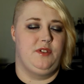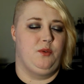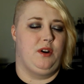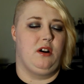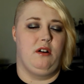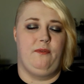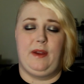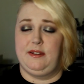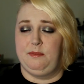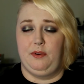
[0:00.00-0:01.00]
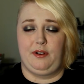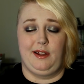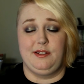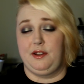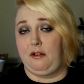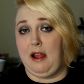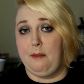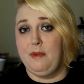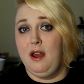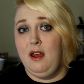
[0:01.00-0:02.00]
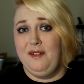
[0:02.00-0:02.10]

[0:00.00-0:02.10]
Twitter, Facebook, Instagram.